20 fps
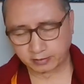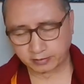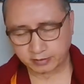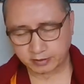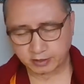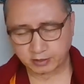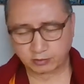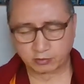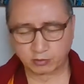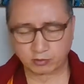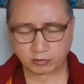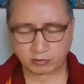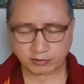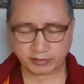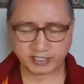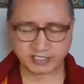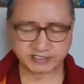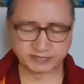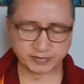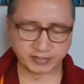ego
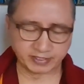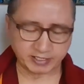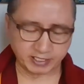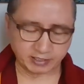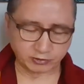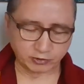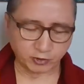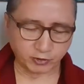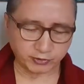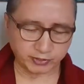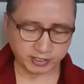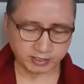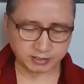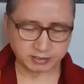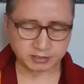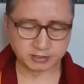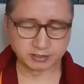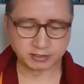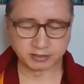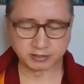grasping
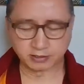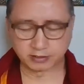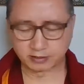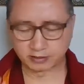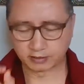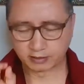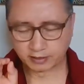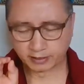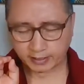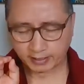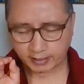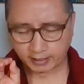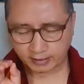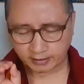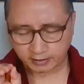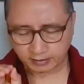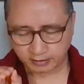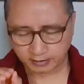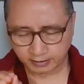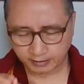ignorant,
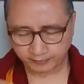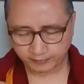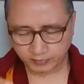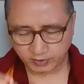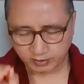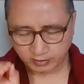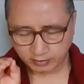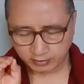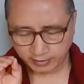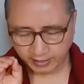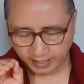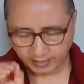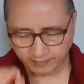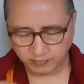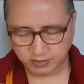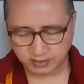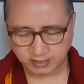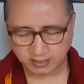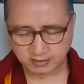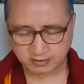and
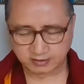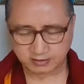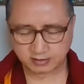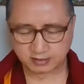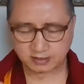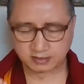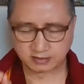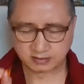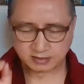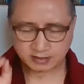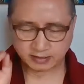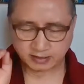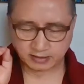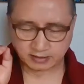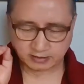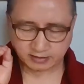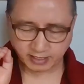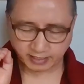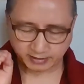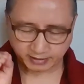emptiness is the
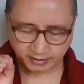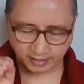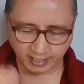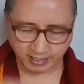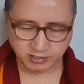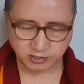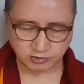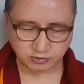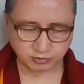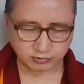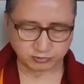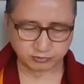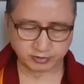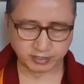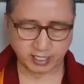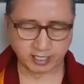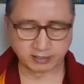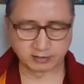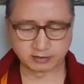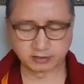direct antidote to
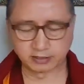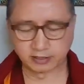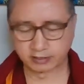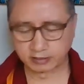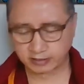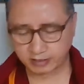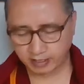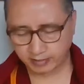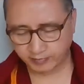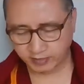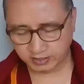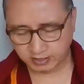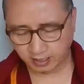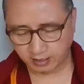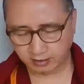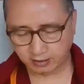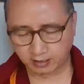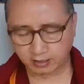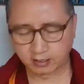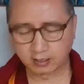that. And
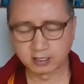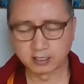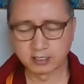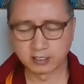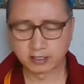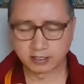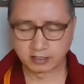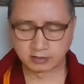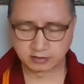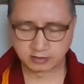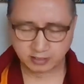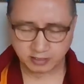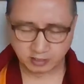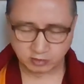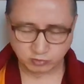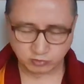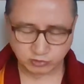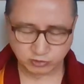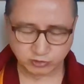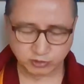Yamataka is the
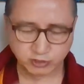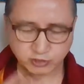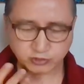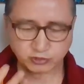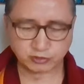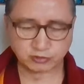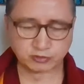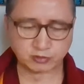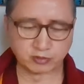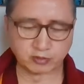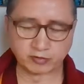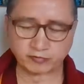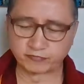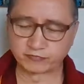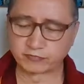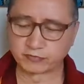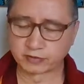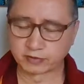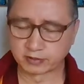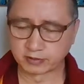illustration
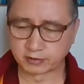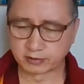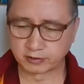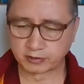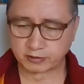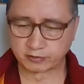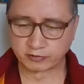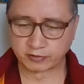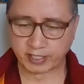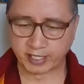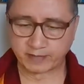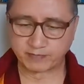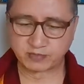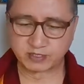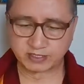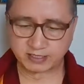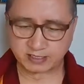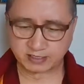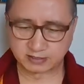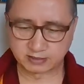of
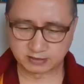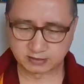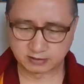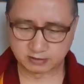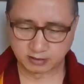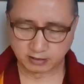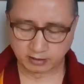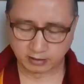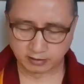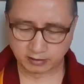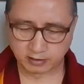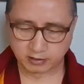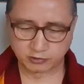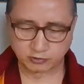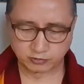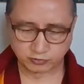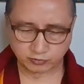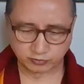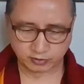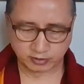emptiness
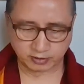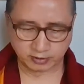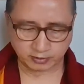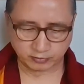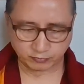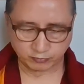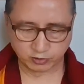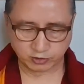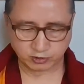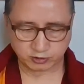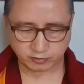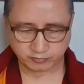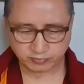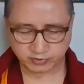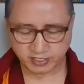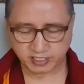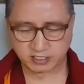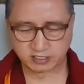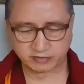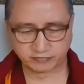into the wisdom
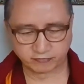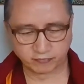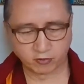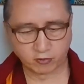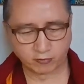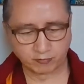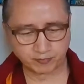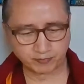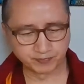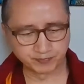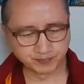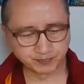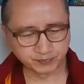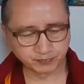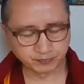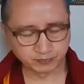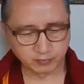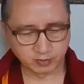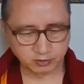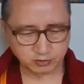deity form.
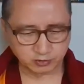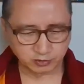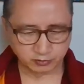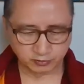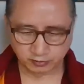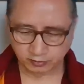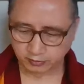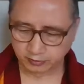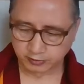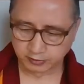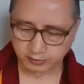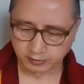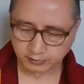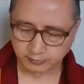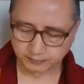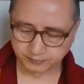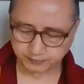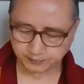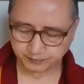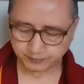So
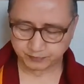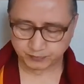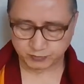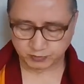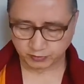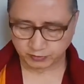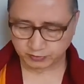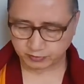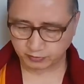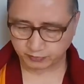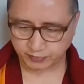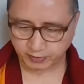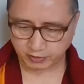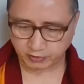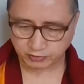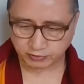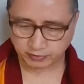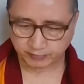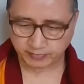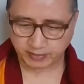
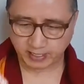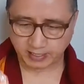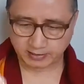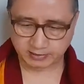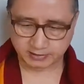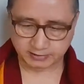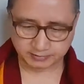because of that.